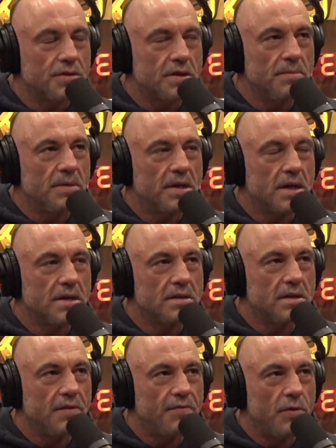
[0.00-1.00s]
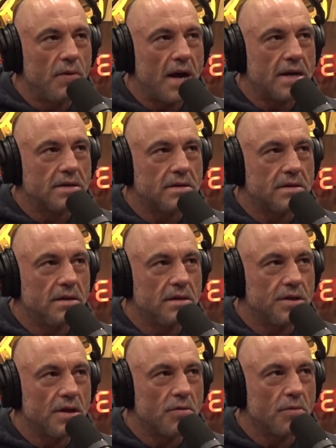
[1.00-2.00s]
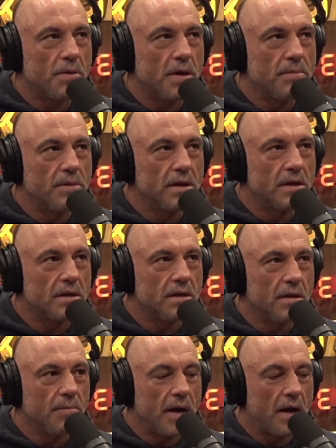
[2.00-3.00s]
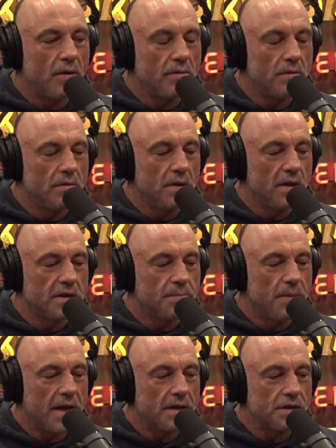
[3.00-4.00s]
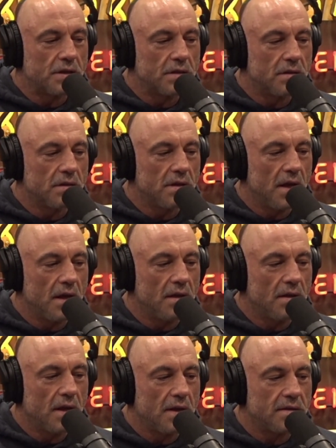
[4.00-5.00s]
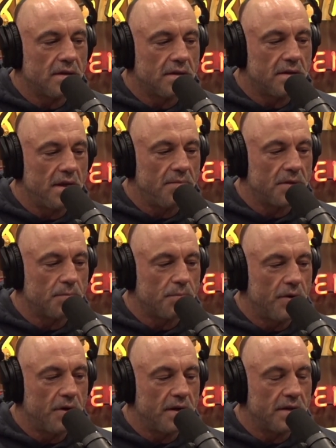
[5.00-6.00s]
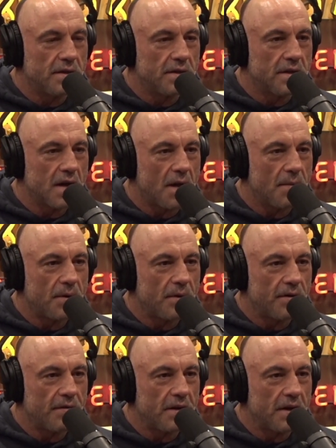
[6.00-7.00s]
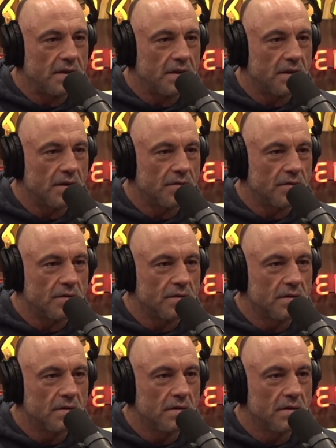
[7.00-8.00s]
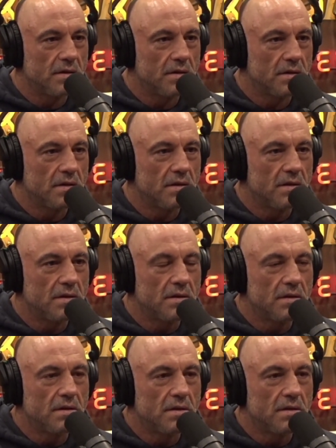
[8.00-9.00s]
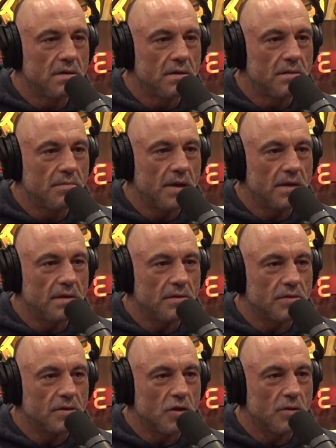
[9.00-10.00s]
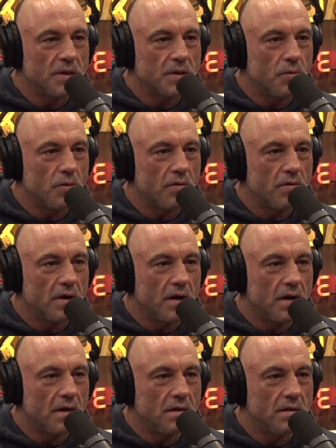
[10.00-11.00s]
because if you ask the general public about the expansion, they seem to put it into the time period of the 1800s. That's right. But there was so much more going on, sure.